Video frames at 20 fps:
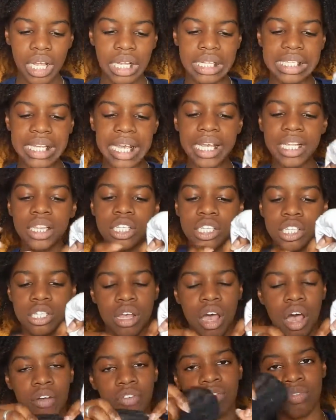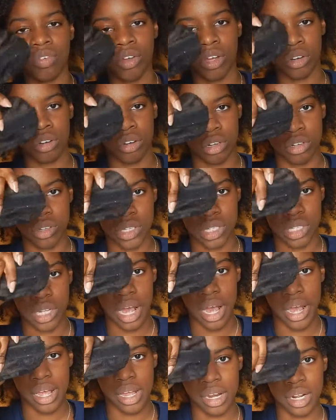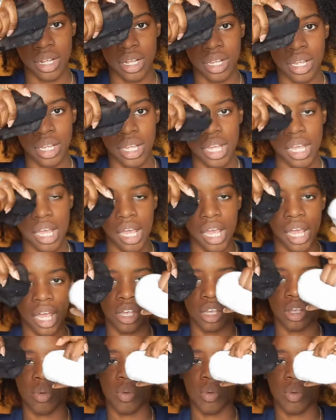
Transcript: take the soft velcro side and you